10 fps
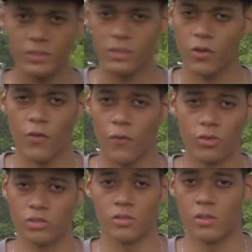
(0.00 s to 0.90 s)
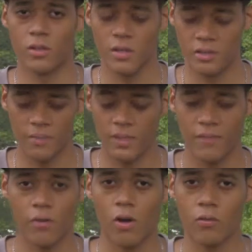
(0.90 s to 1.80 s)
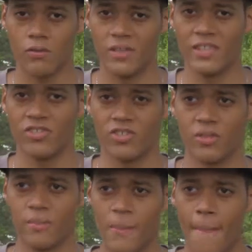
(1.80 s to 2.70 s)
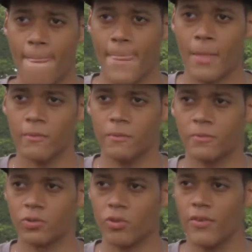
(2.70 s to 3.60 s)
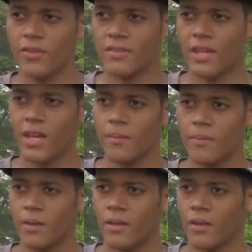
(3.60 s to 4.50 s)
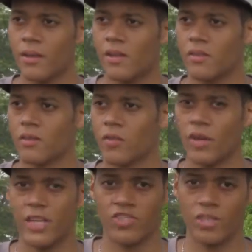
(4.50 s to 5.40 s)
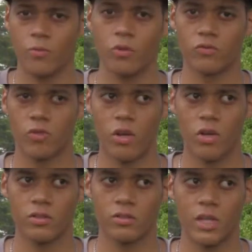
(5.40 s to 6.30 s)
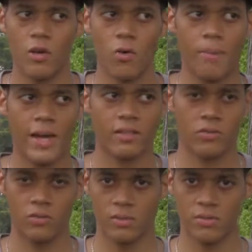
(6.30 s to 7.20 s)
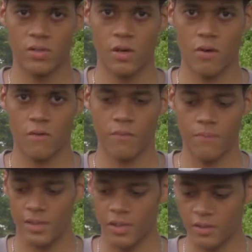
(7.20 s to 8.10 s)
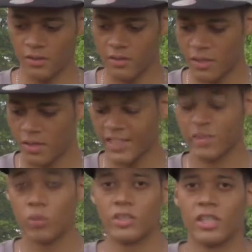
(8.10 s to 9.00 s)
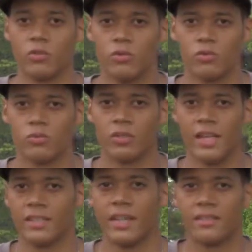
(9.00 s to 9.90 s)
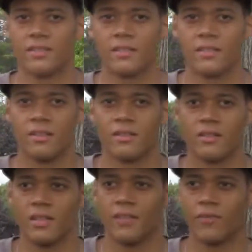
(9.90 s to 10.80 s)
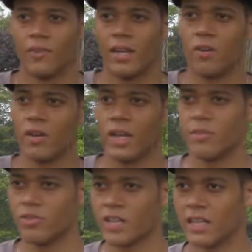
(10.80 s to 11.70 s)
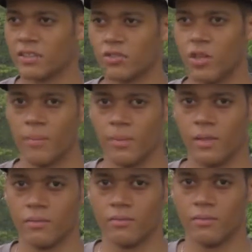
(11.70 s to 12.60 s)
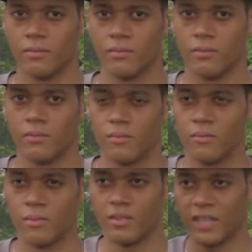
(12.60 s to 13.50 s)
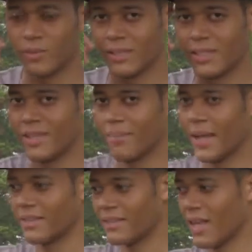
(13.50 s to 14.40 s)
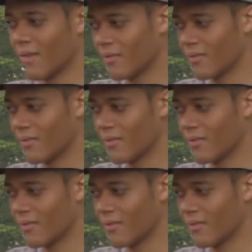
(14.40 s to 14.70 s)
They're forced to be involved with relationship. So every time the relationship goes wrong, they go back to themselves, because that's what they use. They feel like, okay, let me just concentrate on me, because that's what they did in past life.